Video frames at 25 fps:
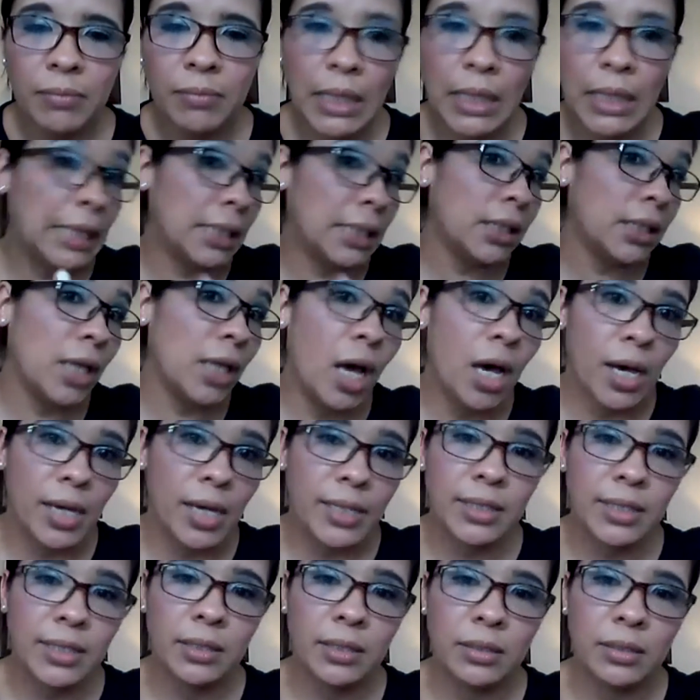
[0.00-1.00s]
let
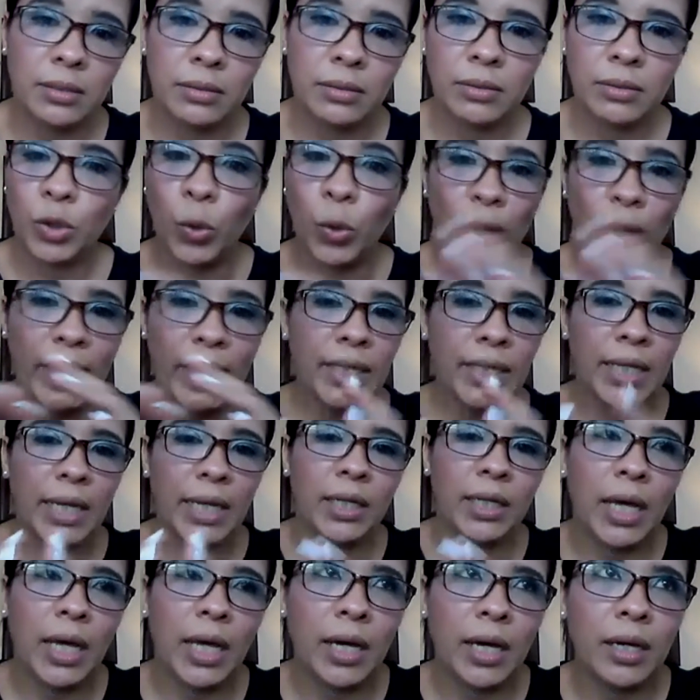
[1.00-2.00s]
us create
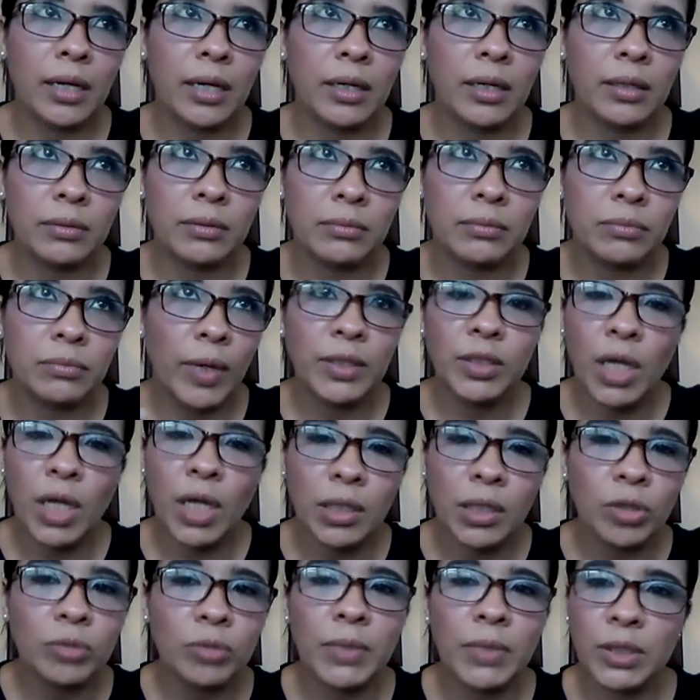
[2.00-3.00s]
an, uh, one
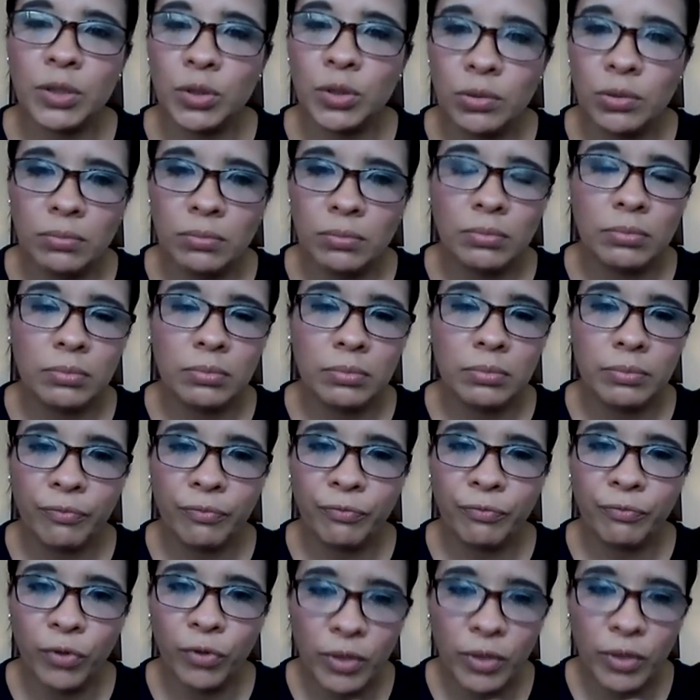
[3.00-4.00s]
document
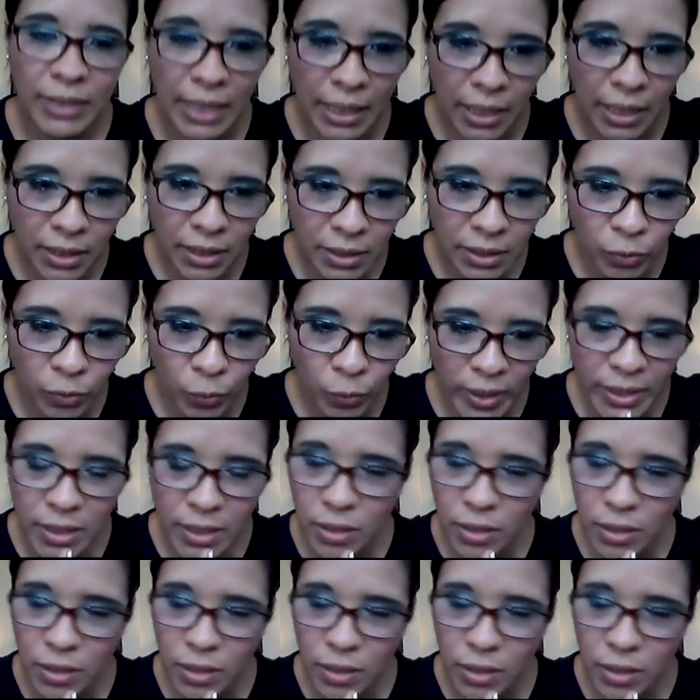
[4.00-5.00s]
for that
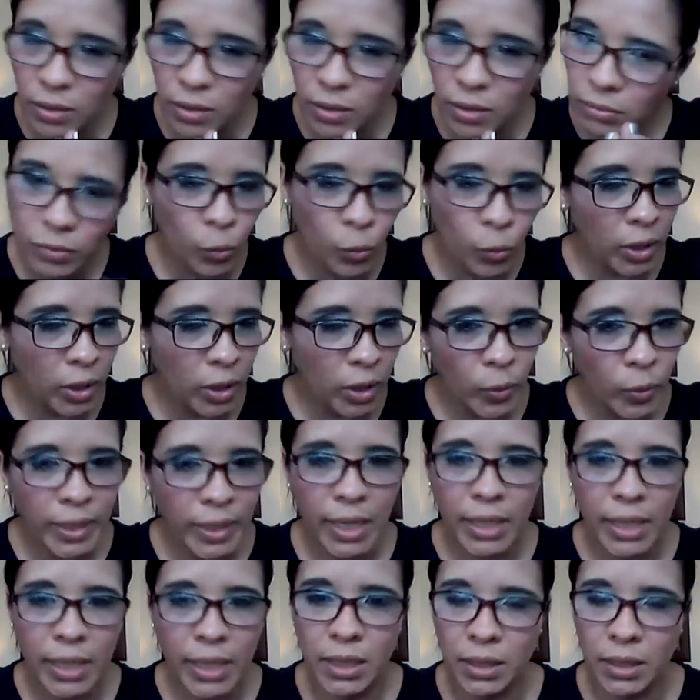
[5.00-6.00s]
reason, we
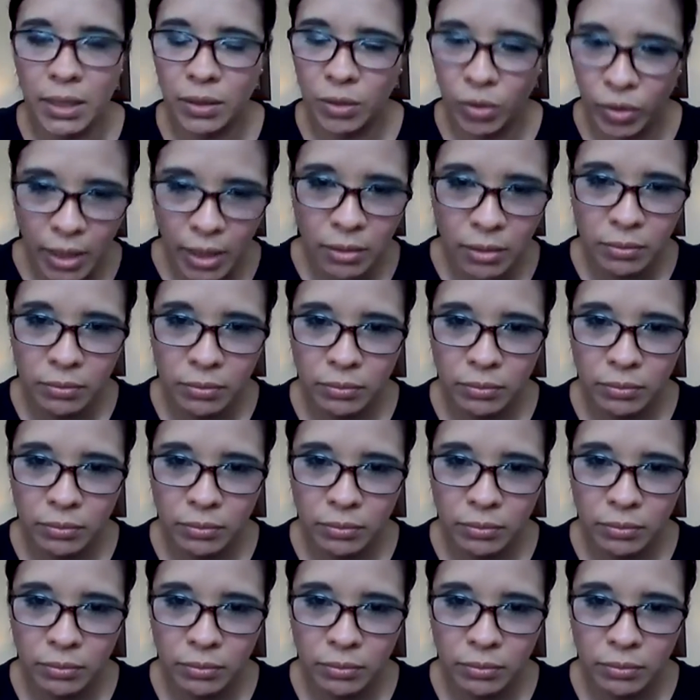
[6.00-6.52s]
create it, okay?